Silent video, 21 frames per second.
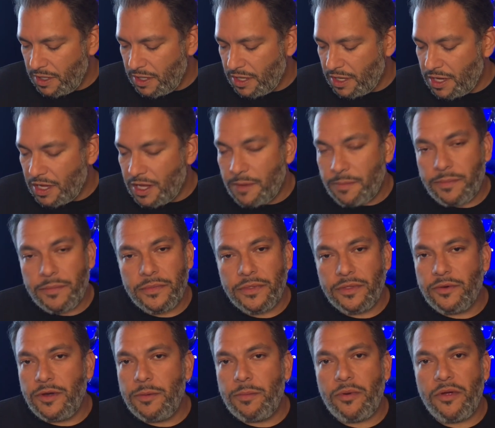Cup
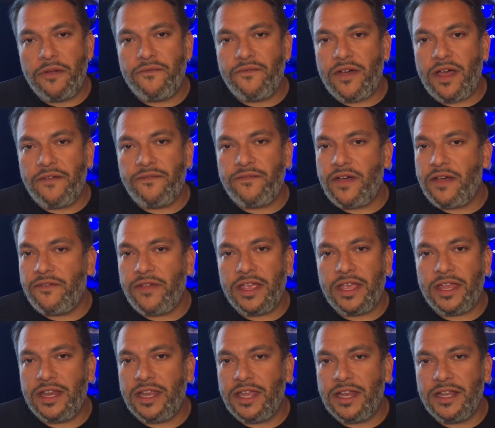3.55 ain't
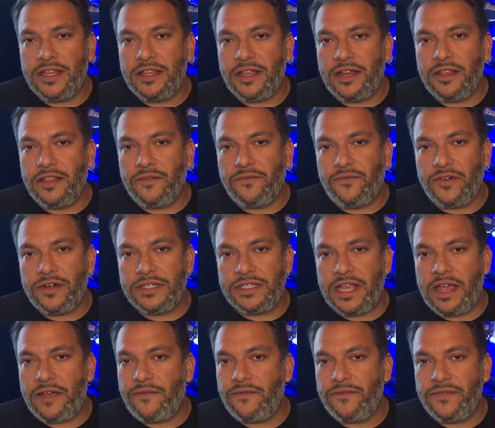gonna get it done in the first
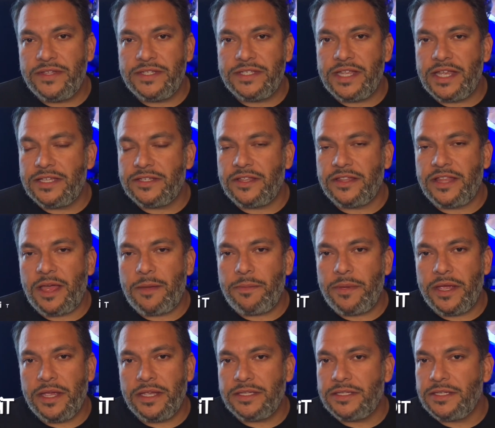half. If he stays on that
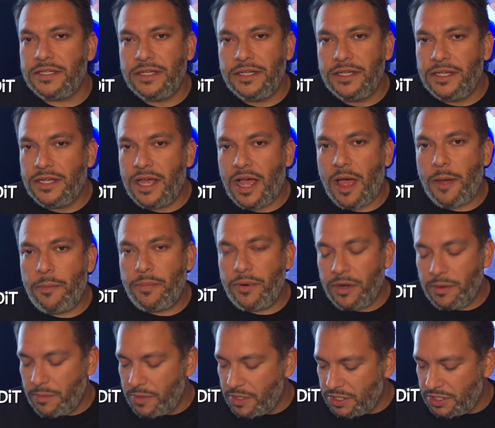pace, I'm
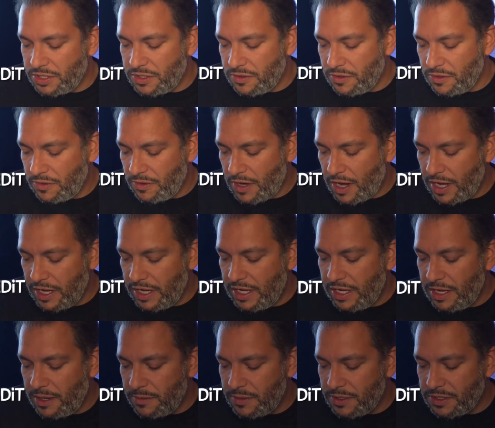pretty much screwed. I need
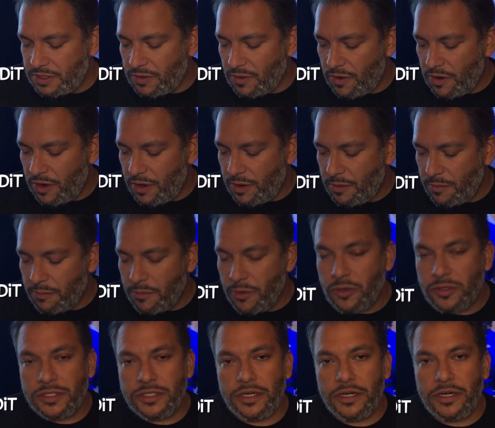him to score.
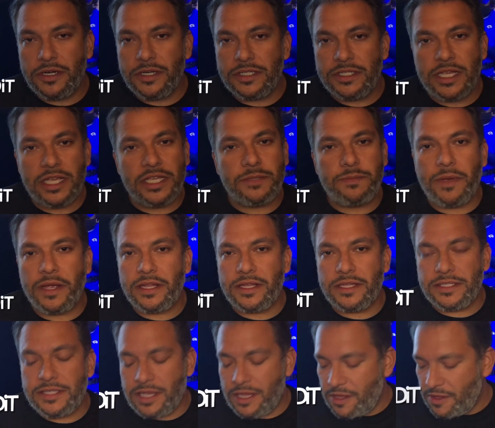Mostert, suspect
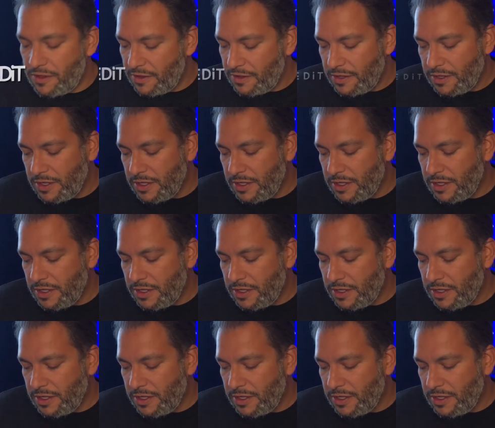as hell.